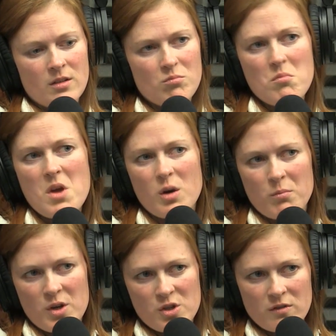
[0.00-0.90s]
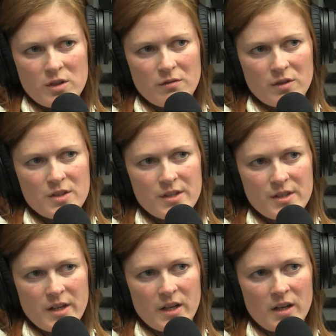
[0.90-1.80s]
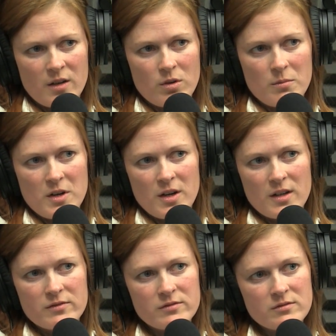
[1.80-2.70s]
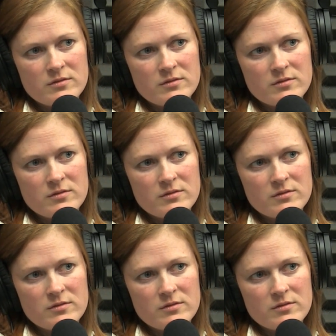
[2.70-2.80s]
make much of a difference. Is that kind of what I'm hearing?